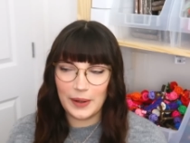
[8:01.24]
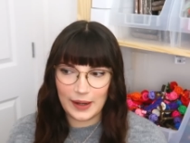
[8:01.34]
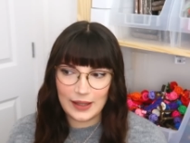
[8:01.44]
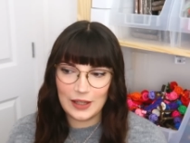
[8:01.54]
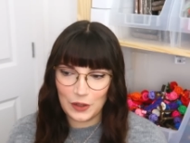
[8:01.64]

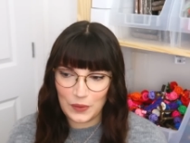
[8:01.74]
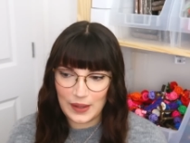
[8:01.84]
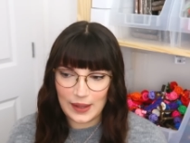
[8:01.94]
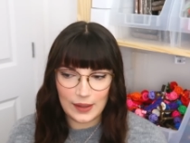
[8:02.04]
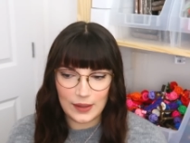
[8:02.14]
planning in the new
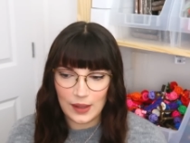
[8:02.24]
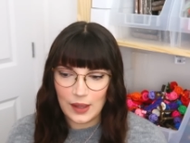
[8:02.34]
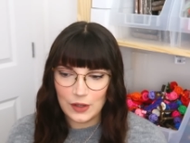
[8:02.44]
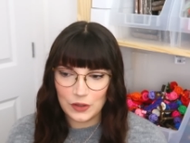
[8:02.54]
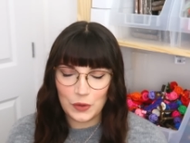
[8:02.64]
year
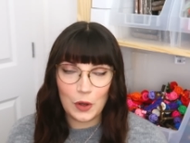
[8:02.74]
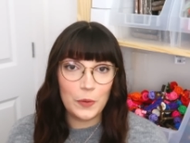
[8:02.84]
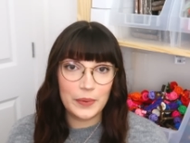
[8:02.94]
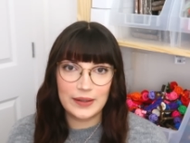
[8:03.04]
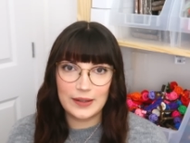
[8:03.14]
to
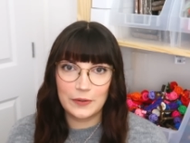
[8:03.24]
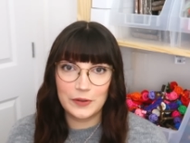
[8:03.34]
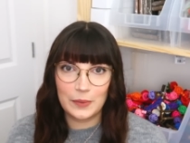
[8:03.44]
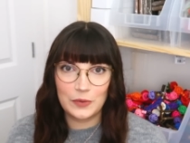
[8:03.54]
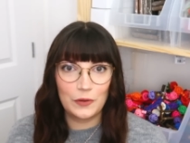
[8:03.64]
open
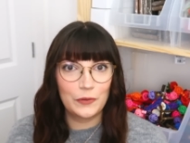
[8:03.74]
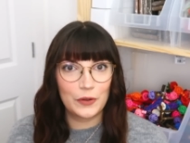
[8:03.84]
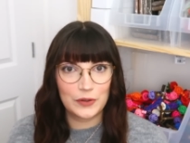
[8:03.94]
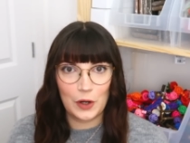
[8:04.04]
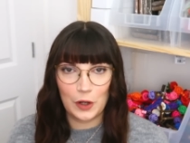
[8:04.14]
ourselves up to
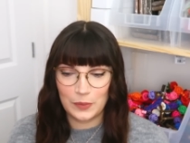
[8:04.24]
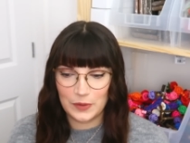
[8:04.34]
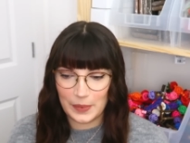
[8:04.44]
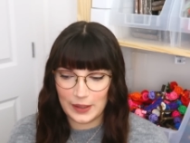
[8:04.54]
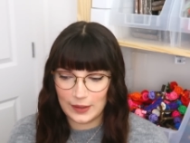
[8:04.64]
foster
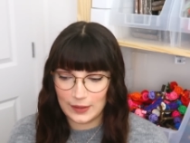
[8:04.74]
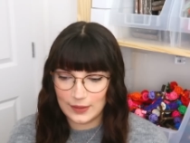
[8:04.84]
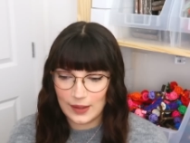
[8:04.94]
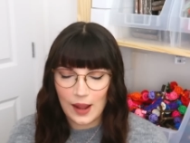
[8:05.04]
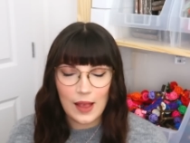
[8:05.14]
homes
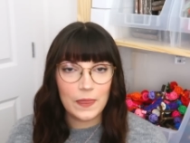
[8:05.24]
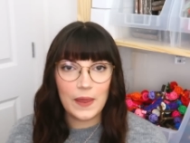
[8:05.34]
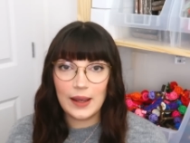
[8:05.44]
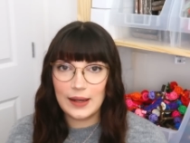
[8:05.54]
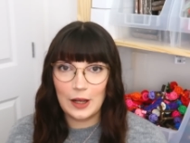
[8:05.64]
because
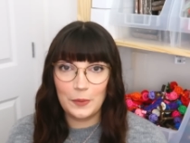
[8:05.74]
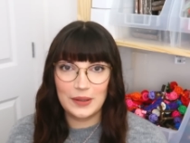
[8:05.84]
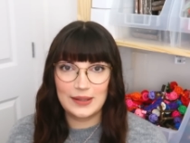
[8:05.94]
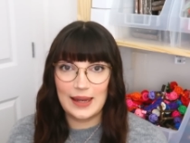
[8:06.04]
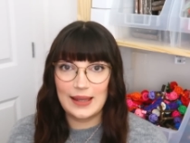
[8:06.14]
that can
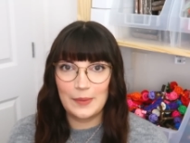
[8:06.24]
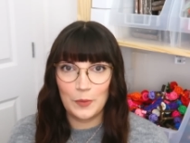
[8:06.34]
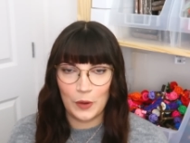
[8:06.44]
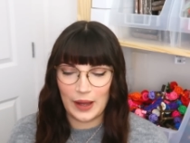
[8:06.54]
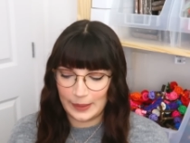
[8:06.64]
help us take in
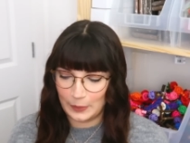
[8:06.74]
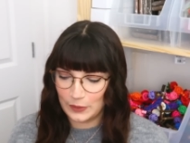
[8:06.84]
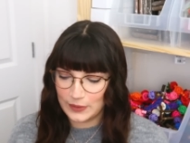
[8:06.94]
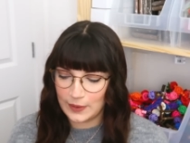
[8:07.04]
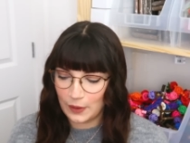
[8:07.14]
more
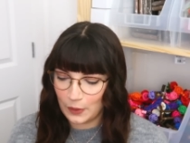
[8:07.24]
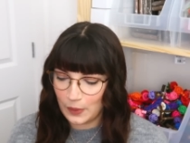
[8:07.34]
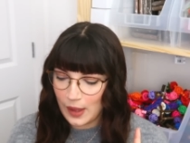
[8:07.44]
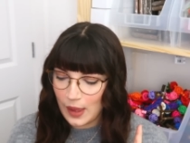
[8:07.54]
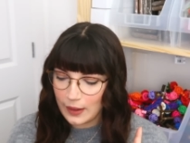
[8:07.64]
animals.
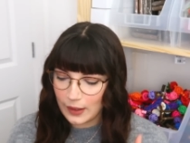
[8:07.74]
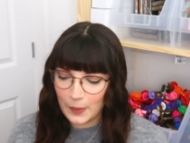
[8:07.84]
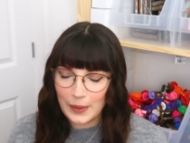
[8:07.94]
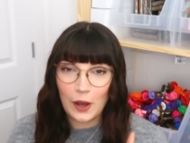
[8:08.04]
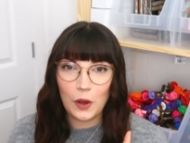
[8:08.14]
So
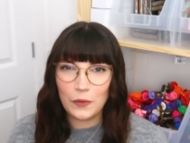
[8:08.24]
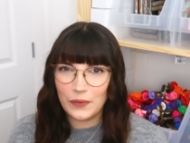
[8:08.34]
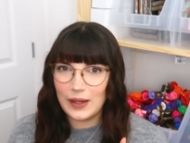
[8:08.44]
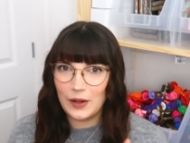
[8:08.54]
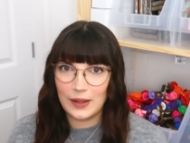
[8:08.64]
going to be
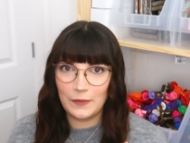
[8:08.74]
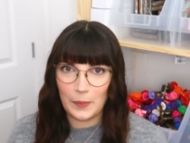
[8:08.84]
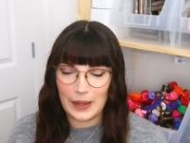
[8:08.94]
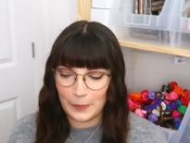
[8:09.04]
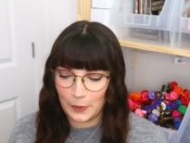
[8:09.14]
hopefully looking
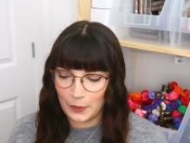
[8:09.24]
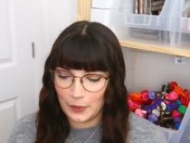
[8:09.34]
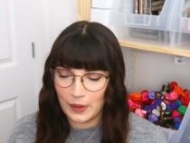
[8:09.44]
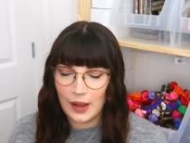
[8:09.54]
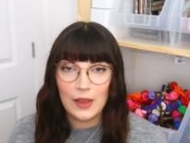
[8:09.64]
for
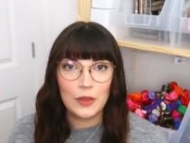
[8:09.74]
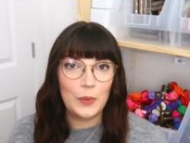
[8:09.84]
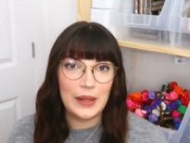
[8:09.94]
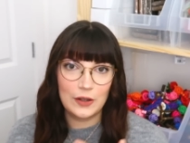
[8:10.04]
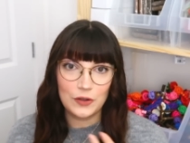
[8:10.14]
people
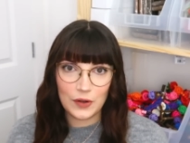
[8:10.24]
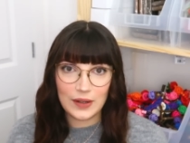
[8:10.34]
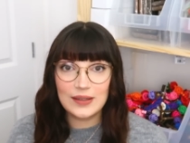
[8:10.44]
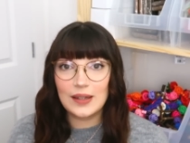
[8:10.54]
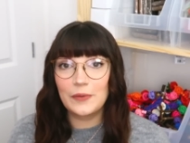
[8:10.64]
that we can
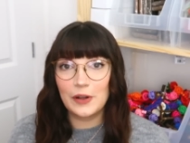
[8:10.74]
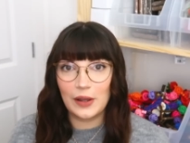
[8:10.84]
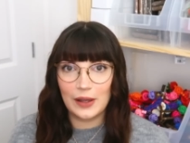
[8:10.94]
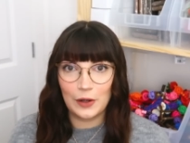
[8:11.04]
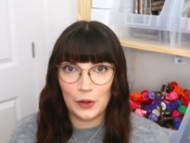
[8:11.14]
trust and
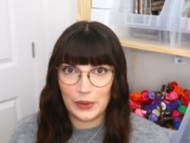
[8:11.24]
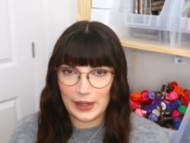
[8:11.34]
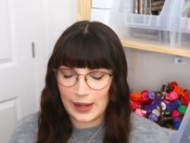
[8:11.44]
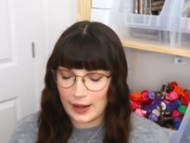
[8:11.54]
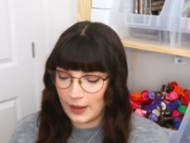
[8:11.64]
rely on
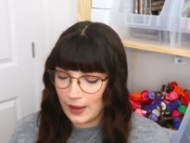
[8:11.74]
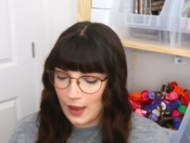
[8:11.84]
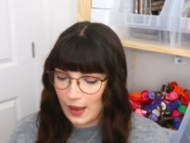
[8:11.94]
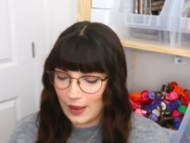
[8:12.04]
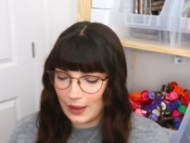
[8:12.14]
locally
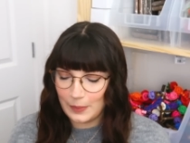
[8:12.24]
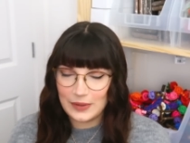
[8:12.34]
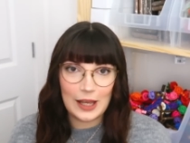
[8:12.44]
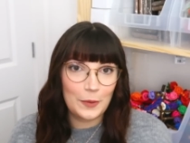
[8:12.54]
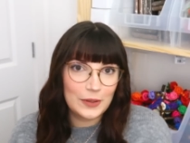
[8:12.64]

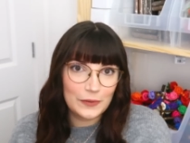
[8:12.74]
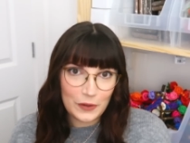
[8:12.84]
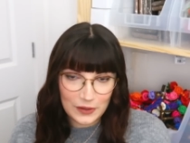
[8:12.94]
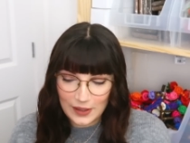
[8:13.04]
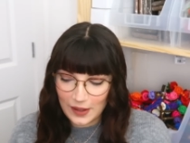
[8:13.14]
um, to help us
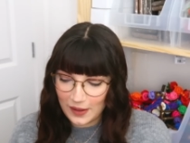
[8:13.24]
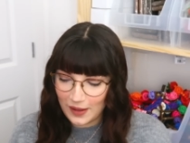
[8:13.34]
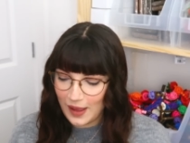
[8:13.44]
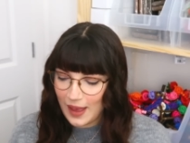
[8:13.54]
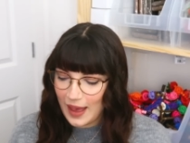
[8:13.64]
foster.